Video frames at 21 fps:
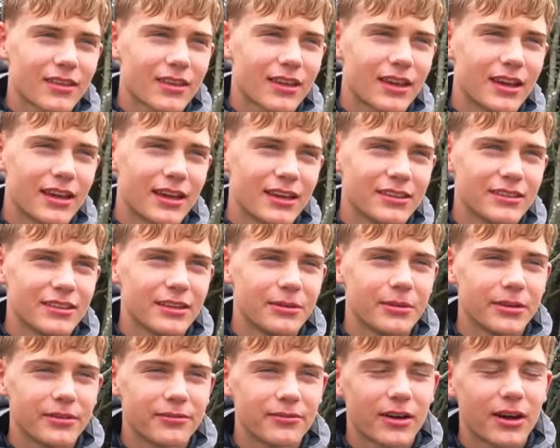And then
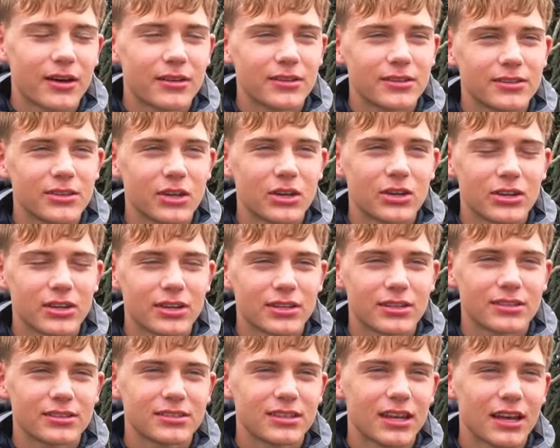we found a
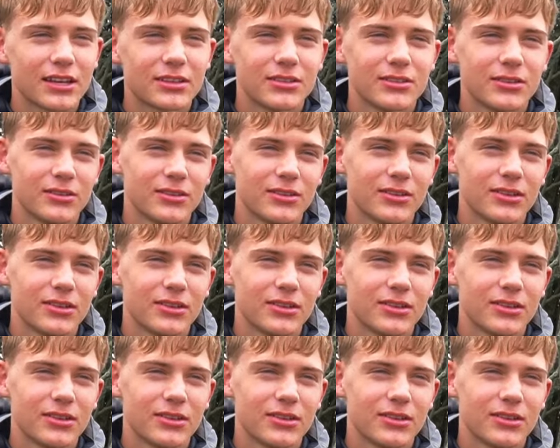token tied to the